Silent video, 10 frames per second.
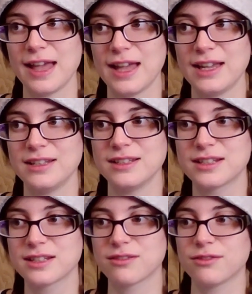
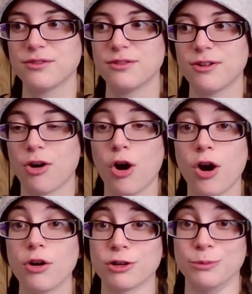and
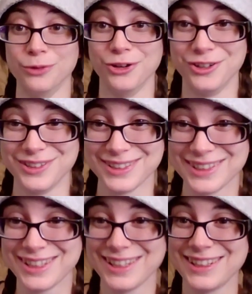horrible
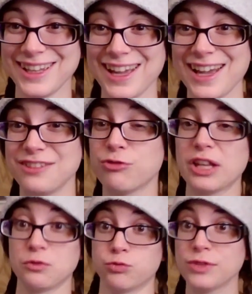and
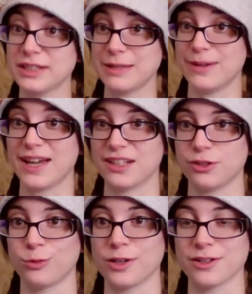like really bad at
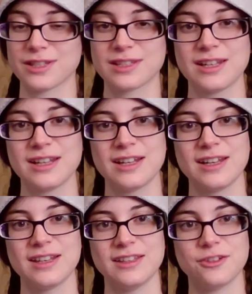the worst.
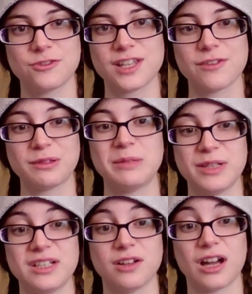There have definitely
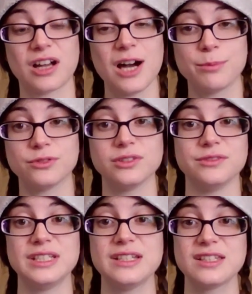been a couple
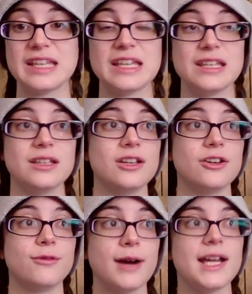of DC
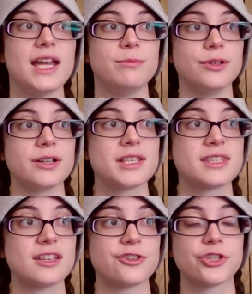YA books
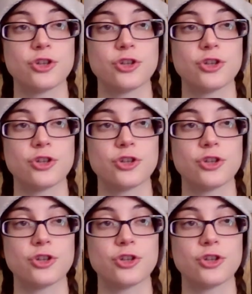that are